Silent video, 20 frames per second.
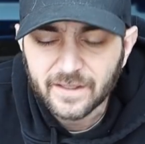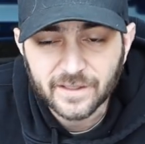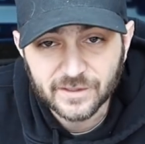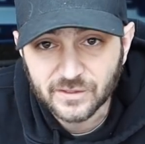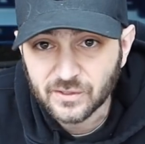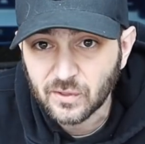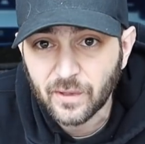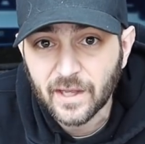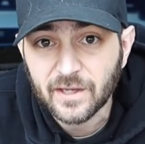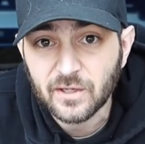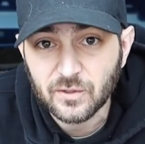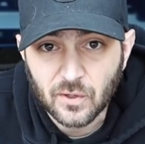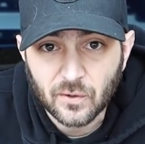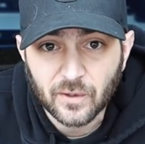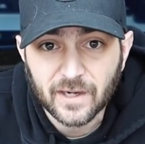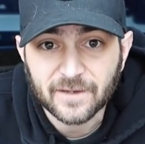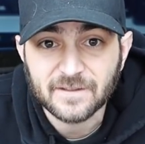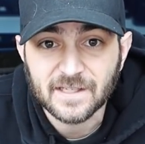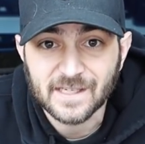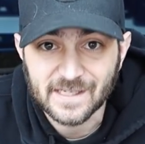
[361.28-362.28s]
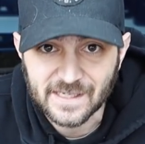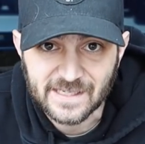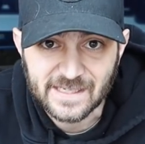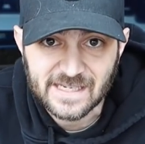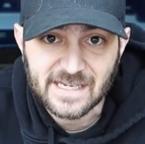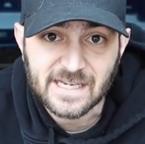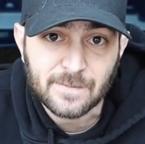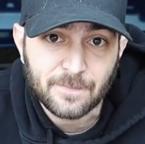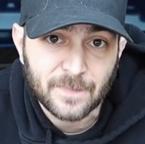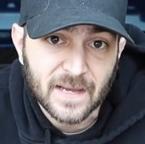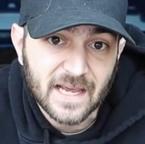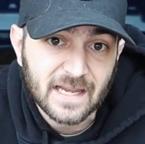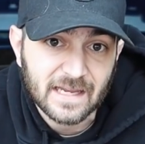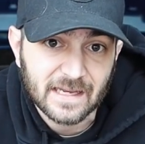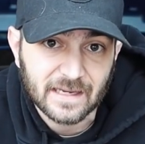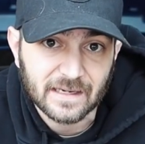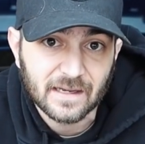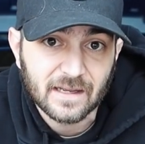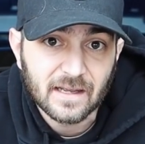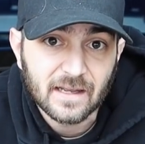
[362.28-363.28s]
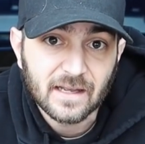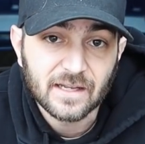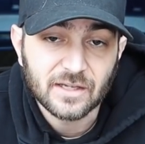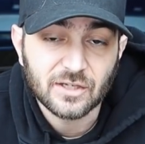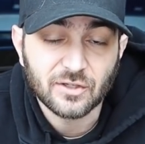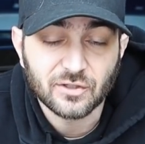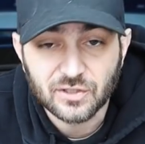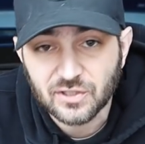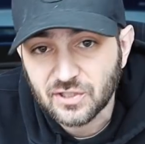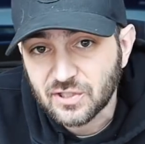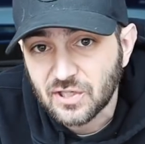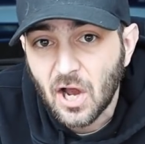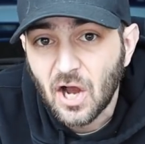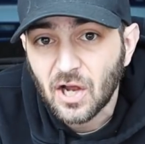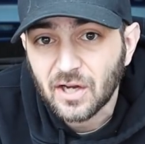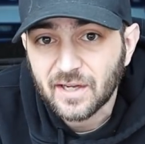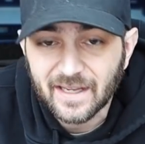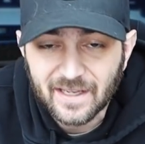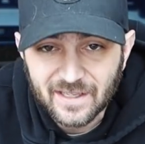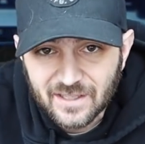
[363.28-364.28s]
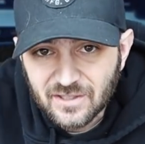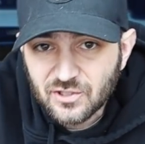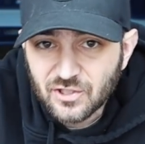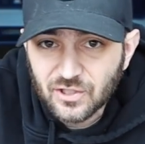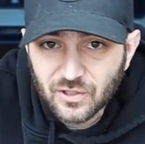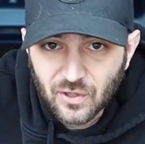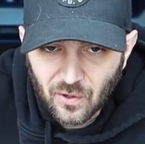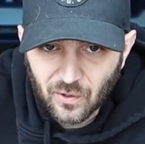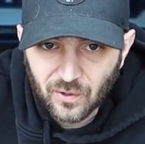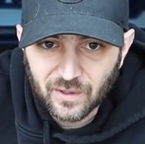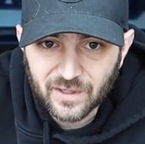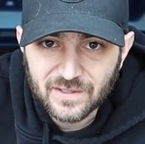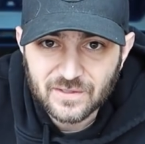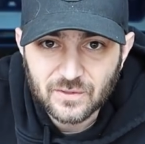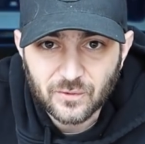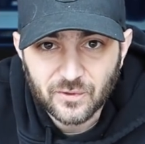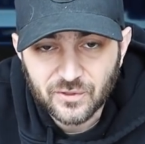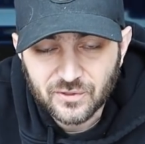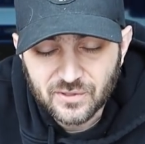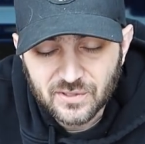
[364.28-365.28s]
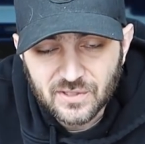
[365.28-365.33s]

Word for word: is so that you don't have to de-pin your stock engine harness or your